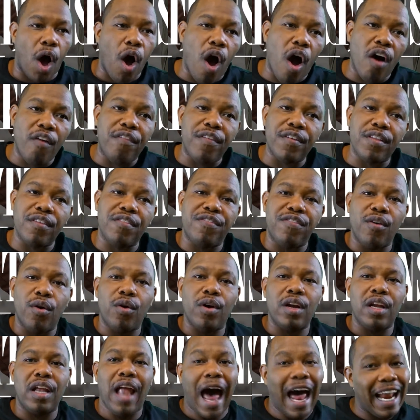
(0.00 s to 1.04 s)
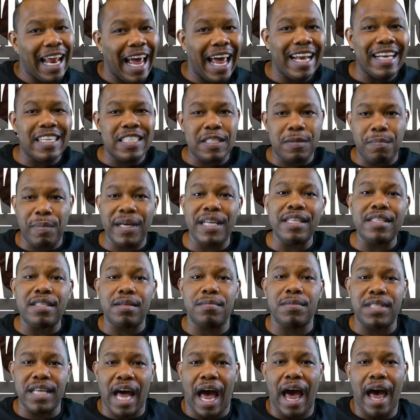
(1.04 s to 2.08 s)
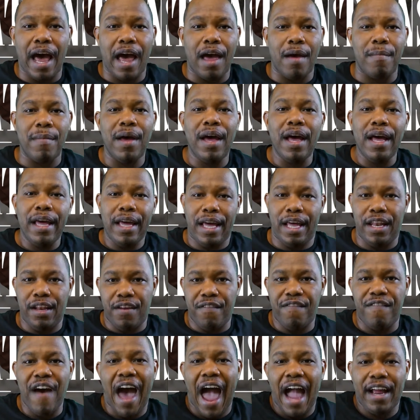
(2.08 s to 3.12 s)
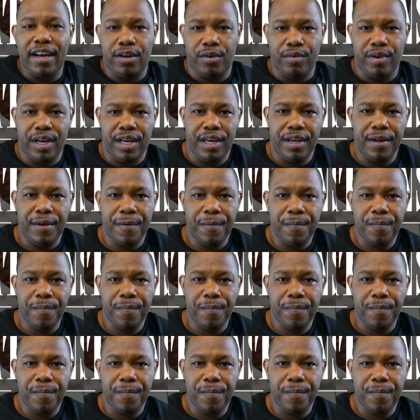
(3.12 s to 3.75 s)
off of the Ford lot had to spend some time in the factory.